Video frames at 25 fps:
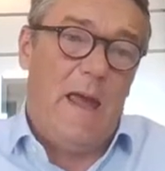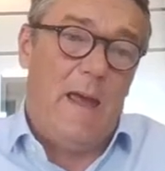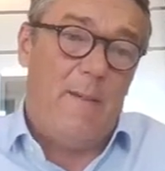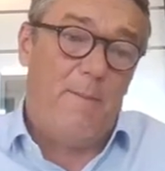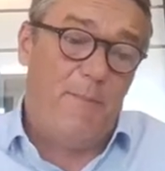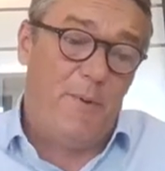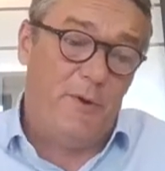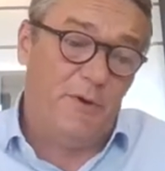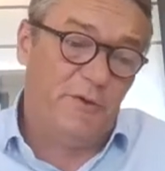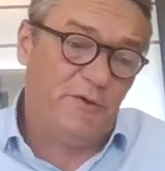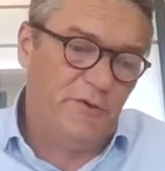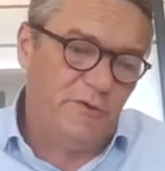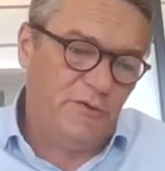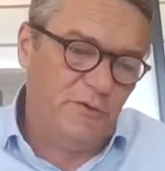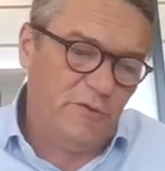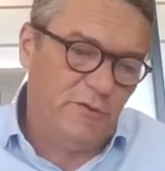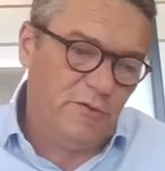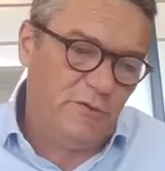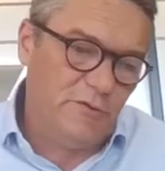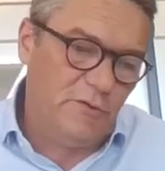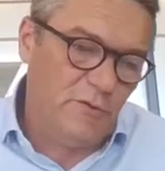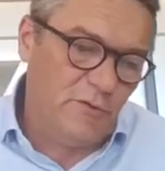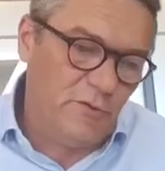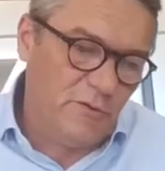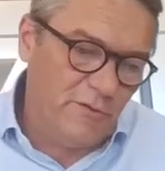but
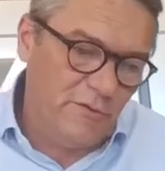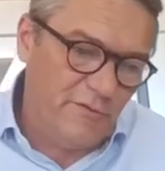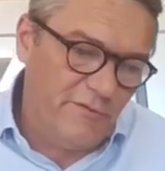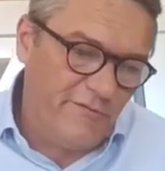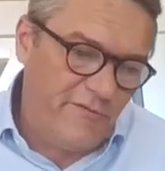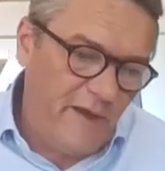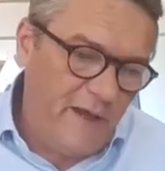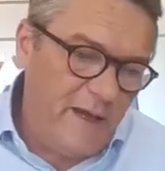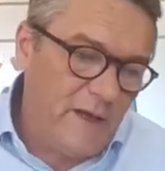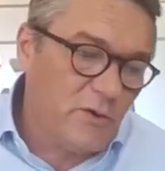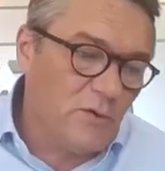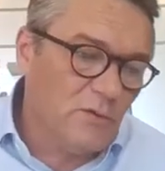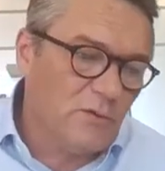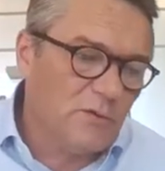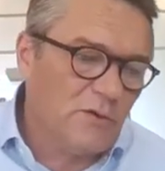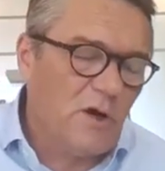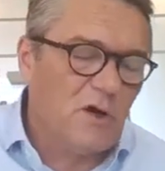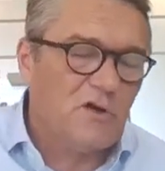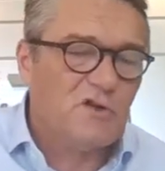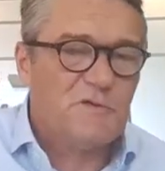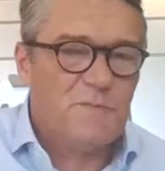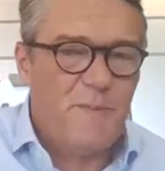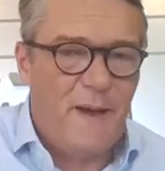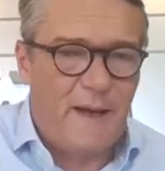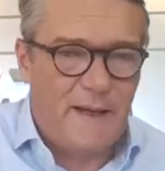the vehicle
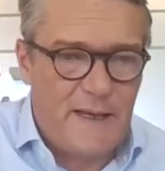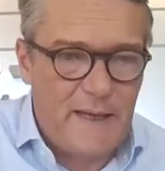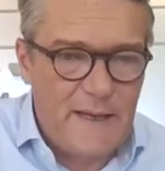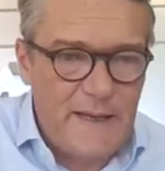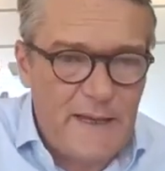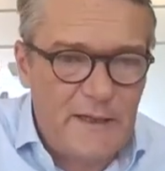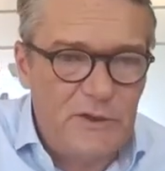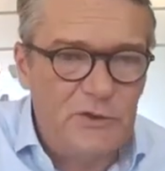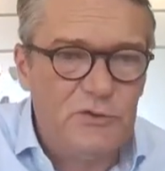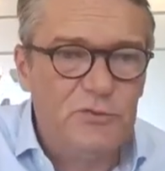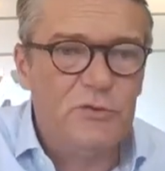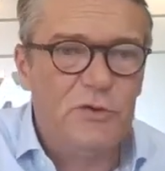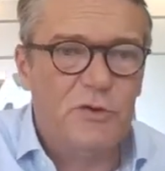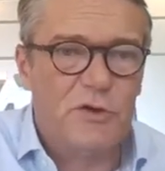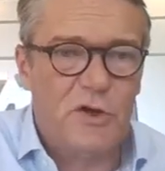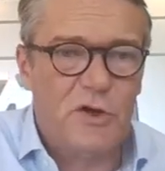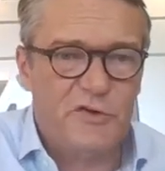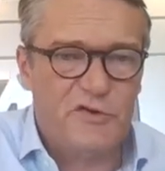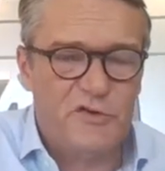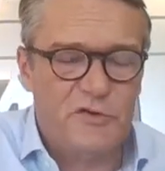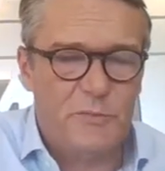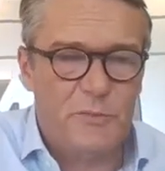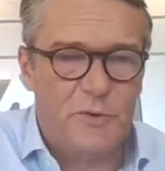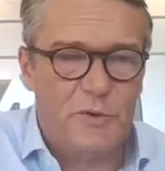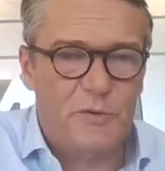goes back again to a
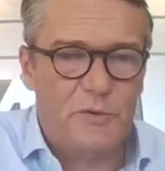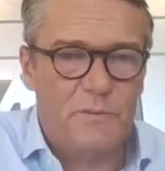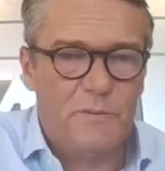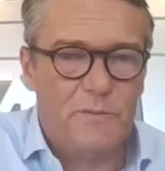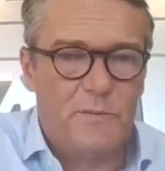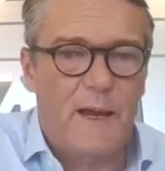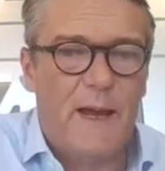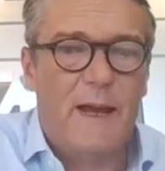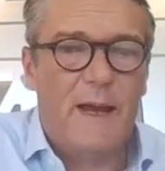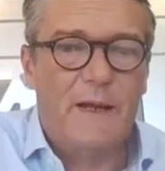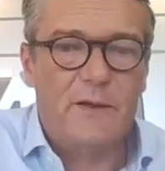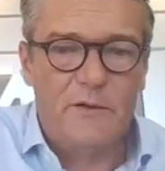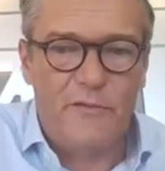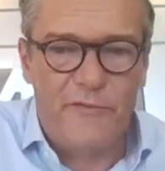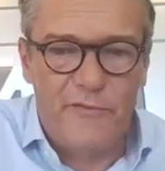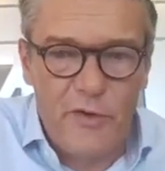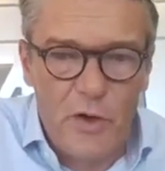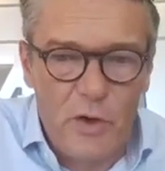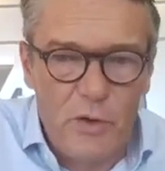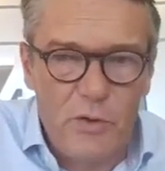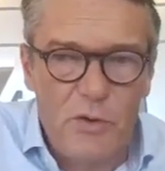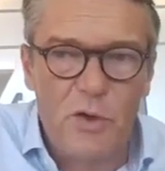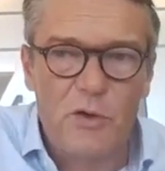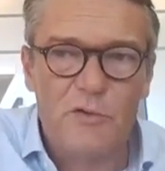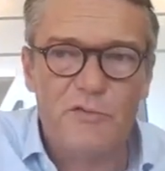customer, and the
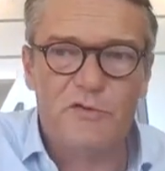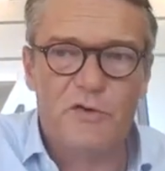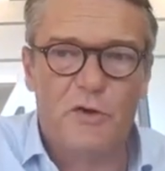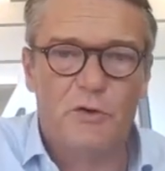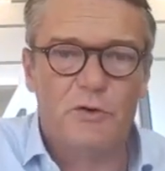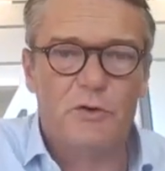flow goes on